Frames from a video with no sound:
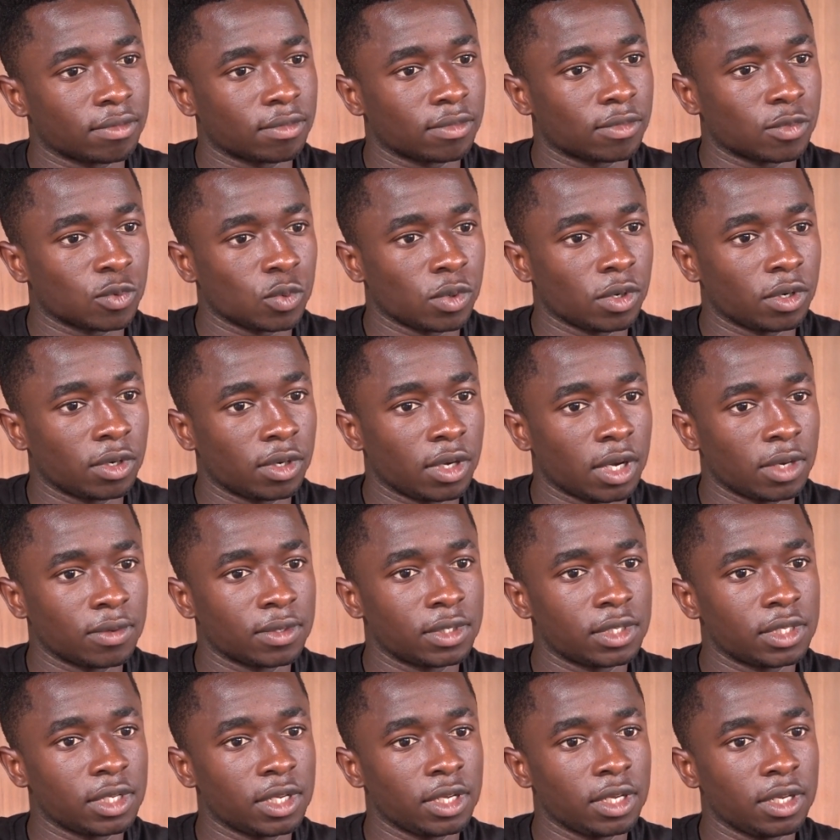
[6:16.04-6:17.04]
Well, I would
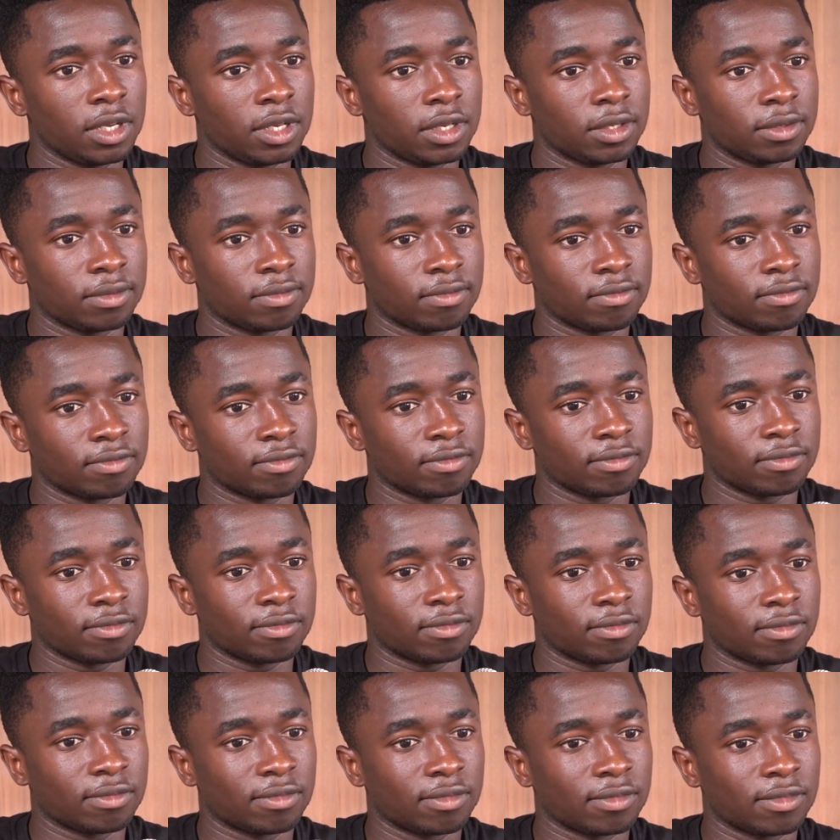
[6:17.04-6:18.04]
say
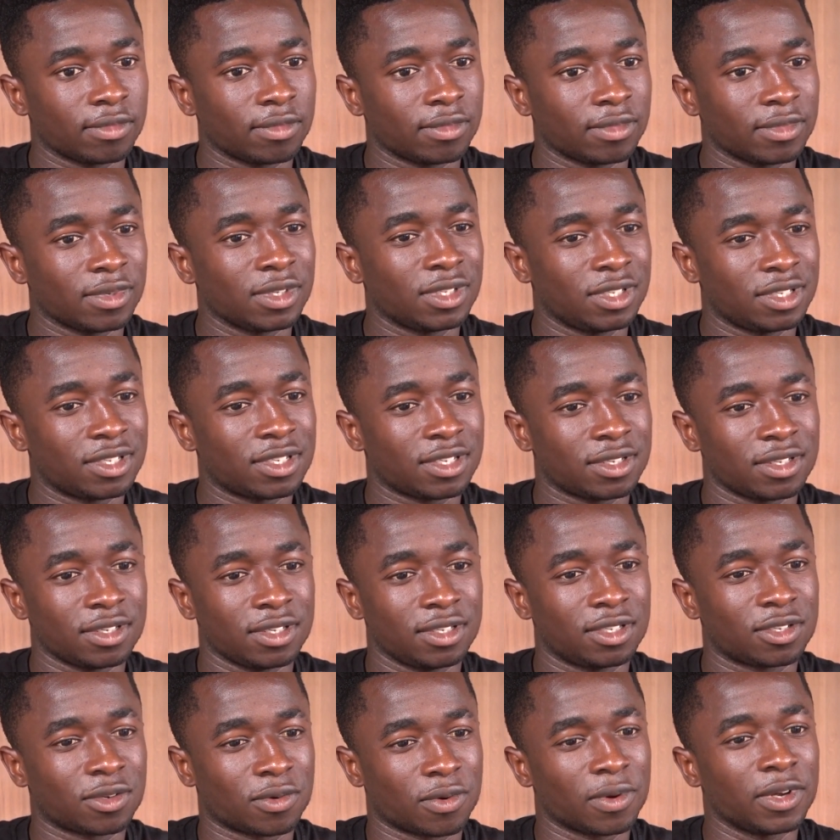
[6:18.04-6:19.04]

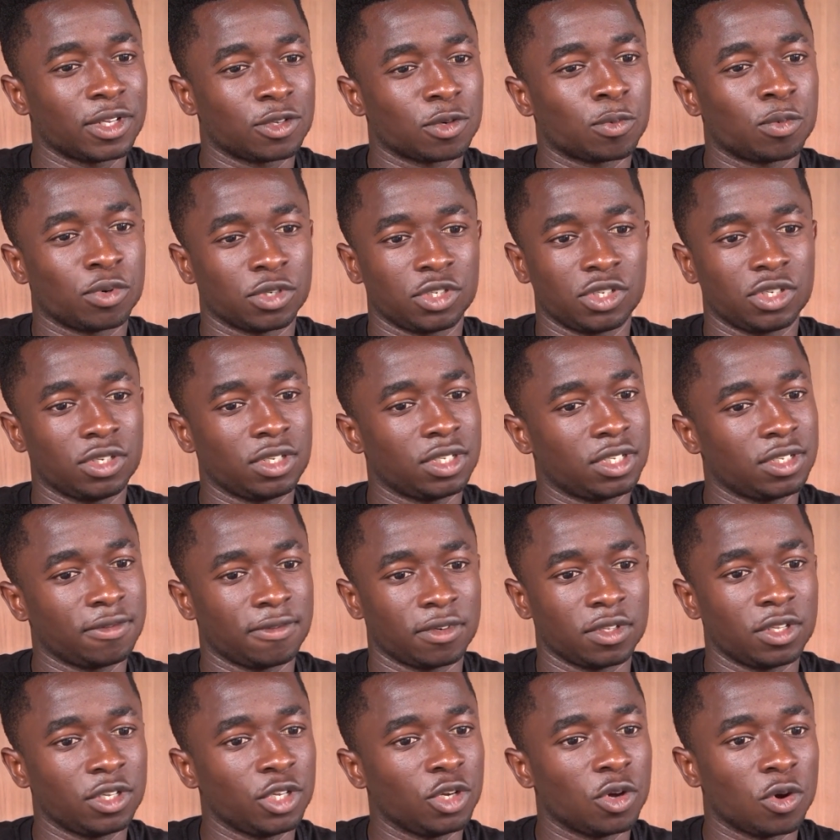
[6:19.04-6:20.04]
it's great opportunity for
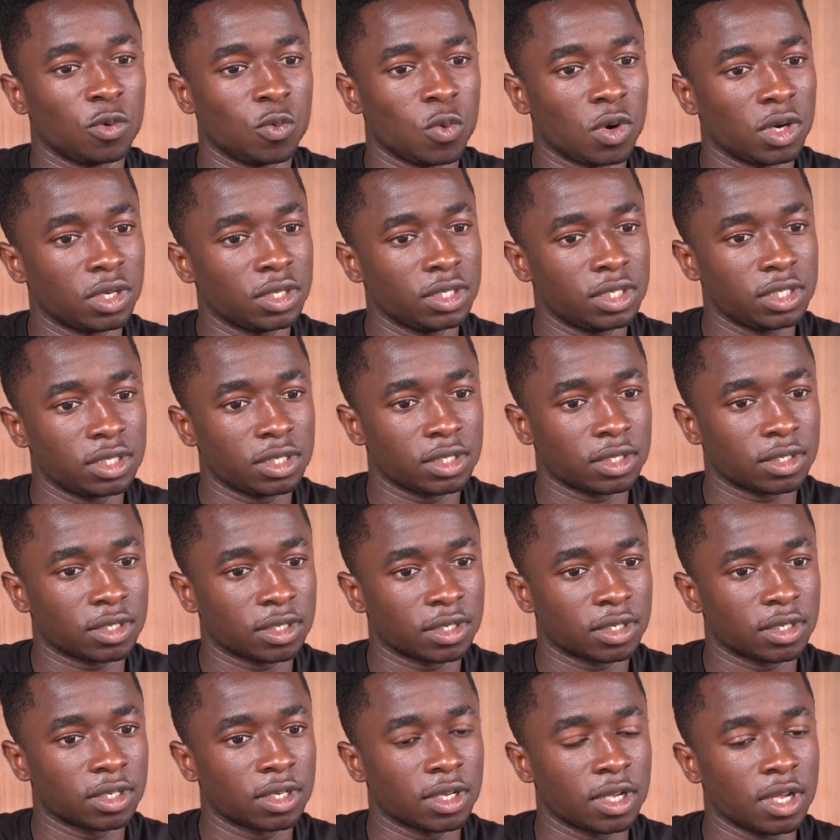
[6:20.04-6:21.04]
the young ones,
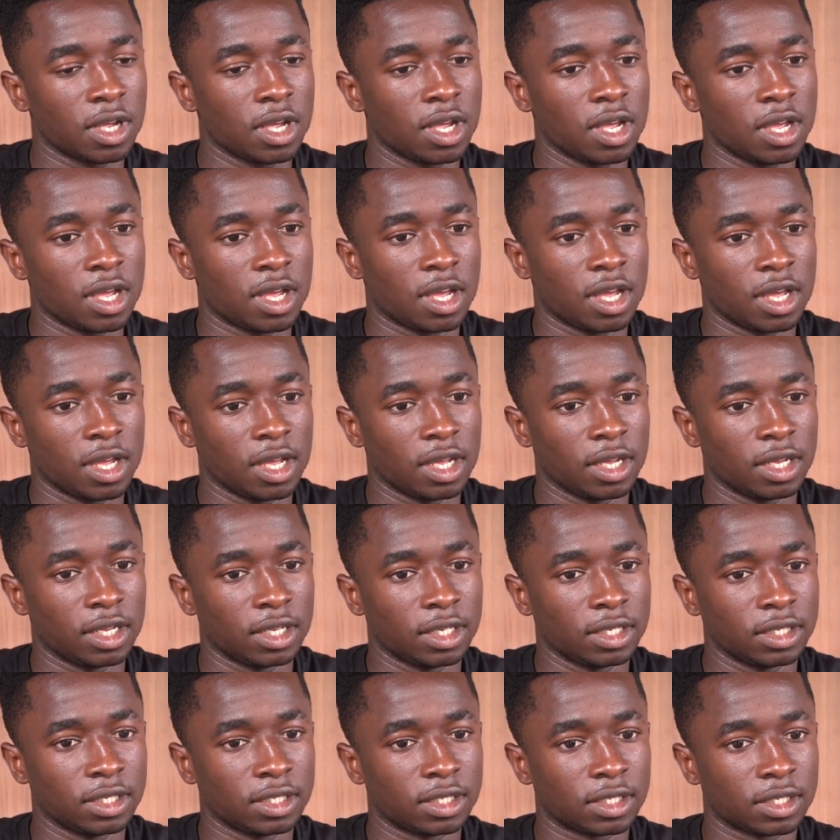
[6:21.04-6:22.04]

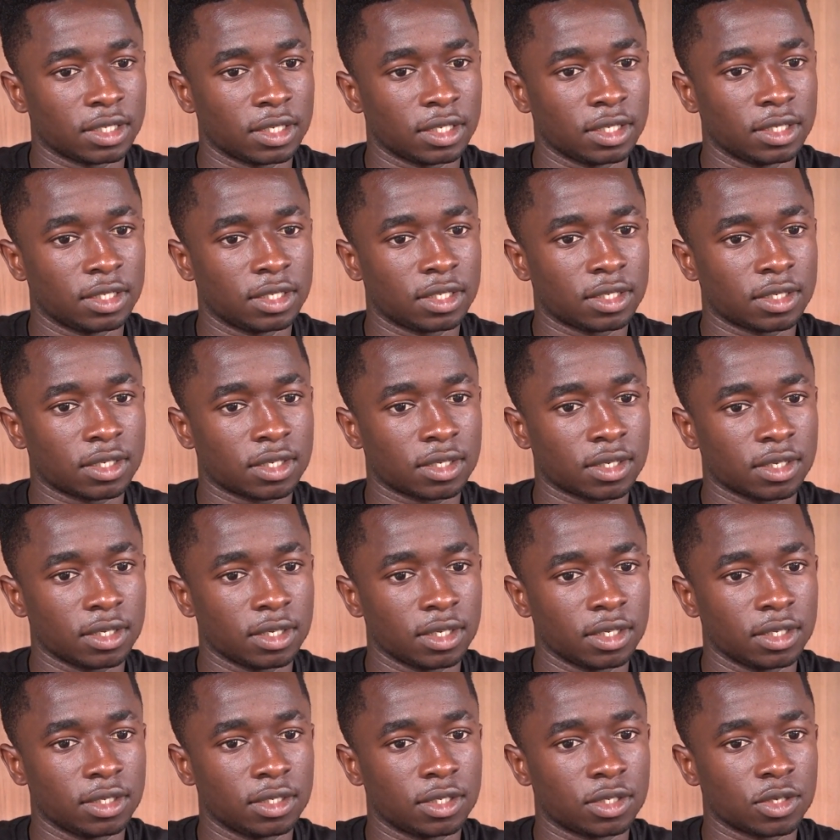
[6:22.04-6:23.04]
and it's
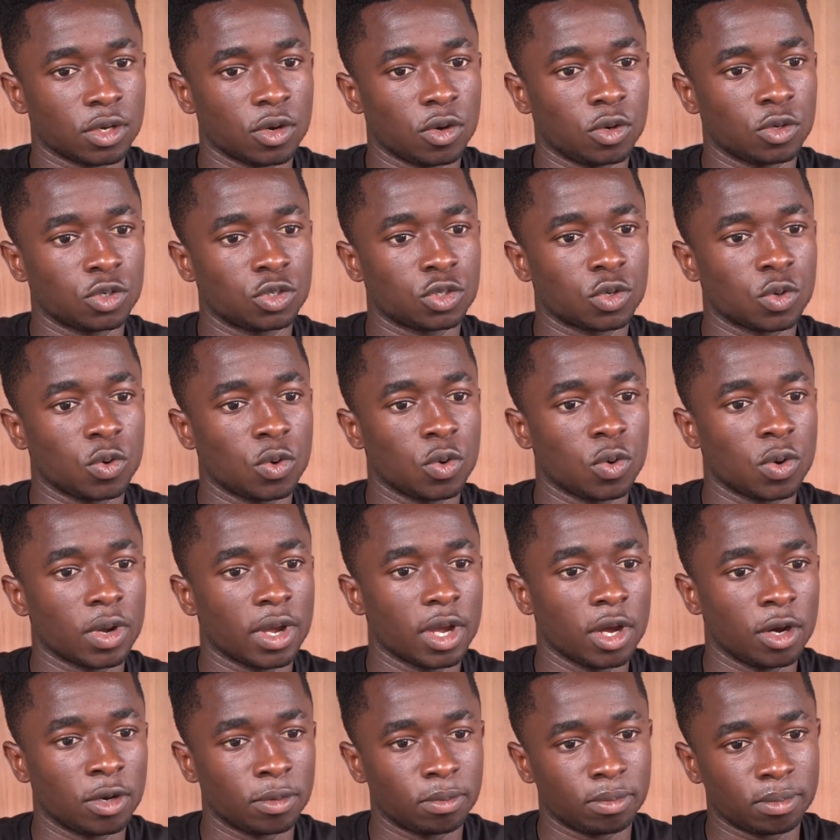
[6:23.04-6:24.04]
also
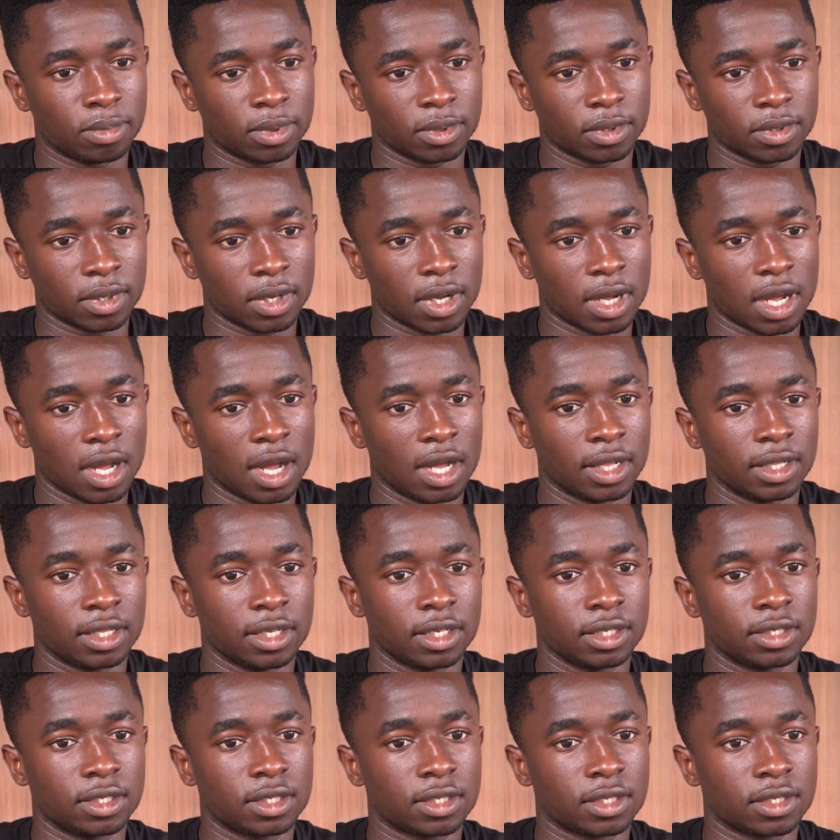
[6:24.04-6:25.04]
help
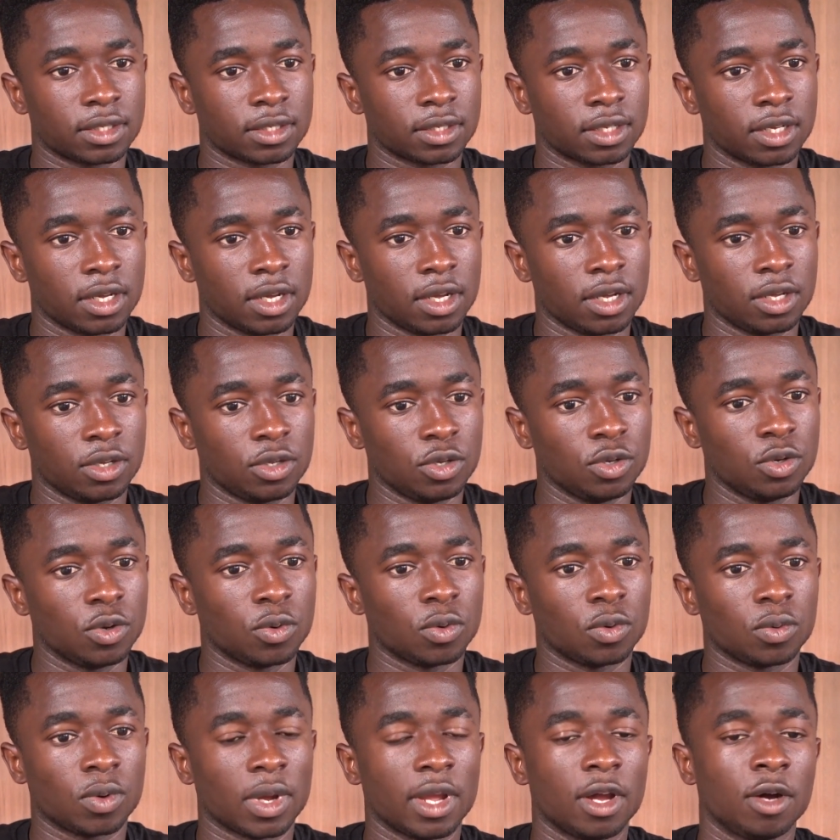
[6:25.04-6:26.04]
others,
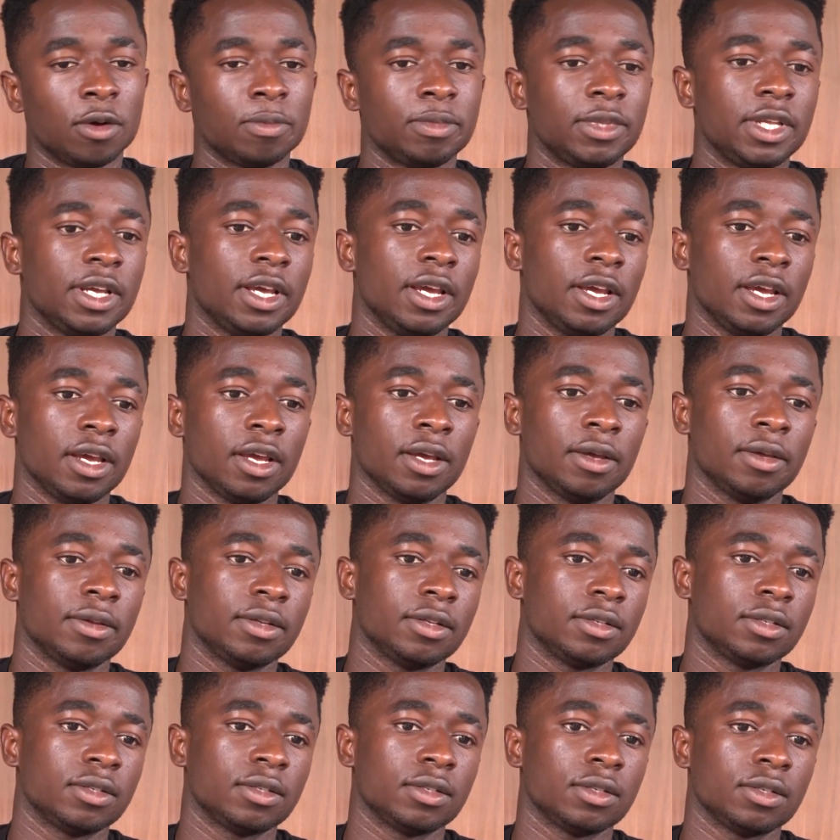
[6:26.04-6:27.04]
help the
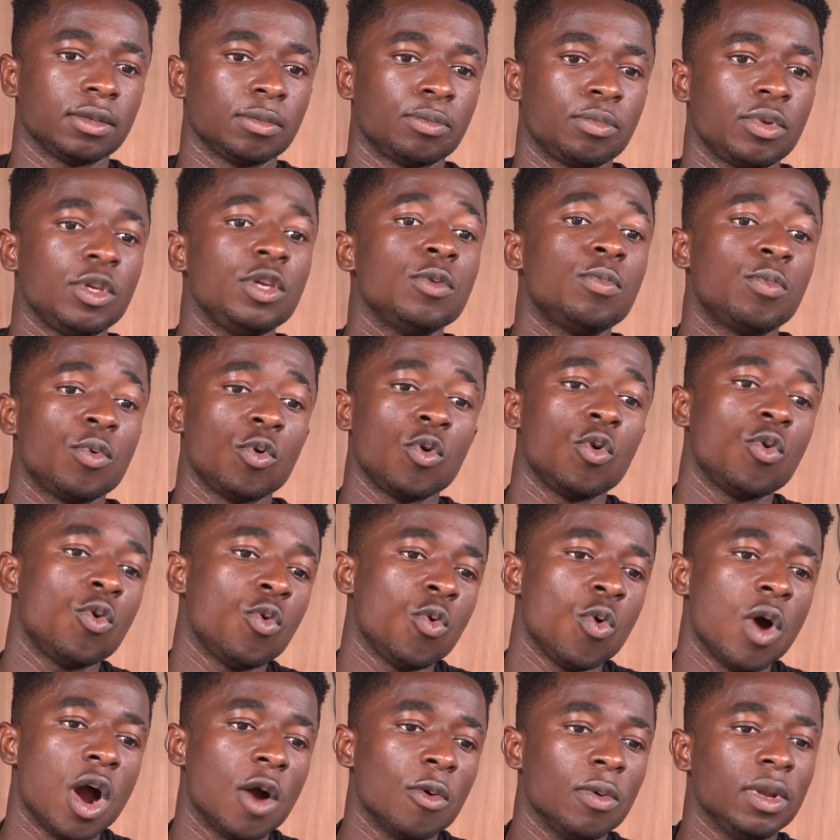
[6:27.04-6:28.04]
people
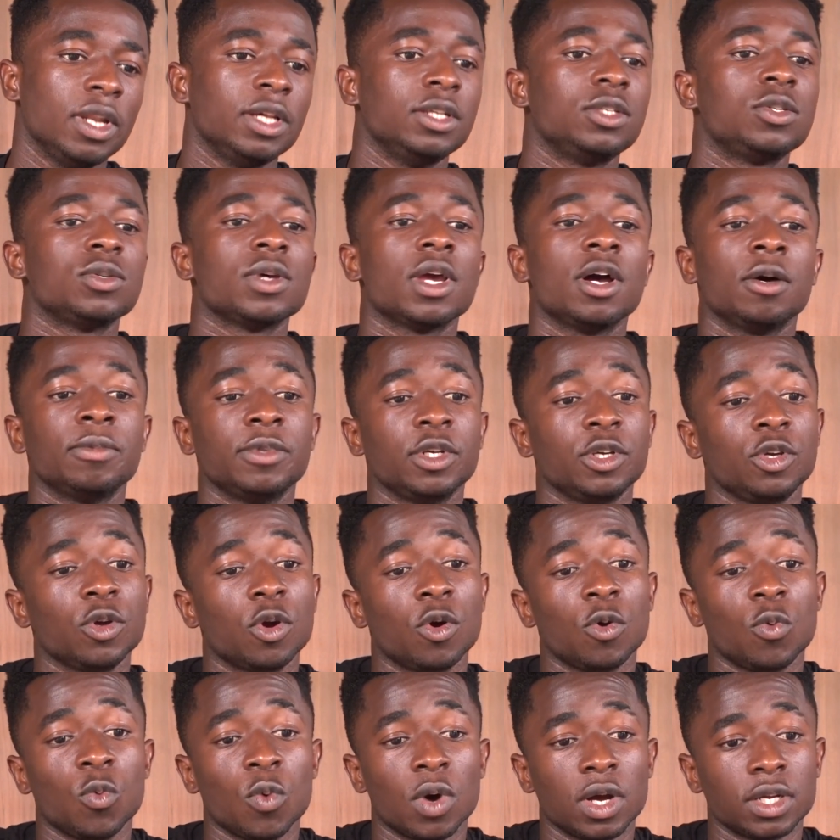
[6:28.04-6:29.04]
who are willing to help the
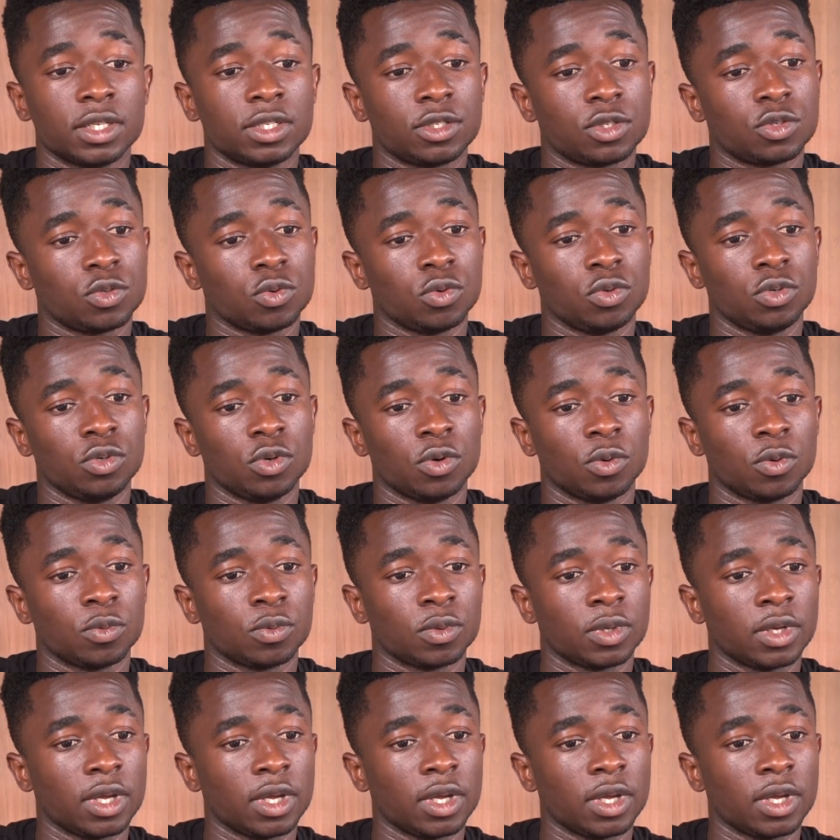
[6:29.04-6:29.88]
young ones to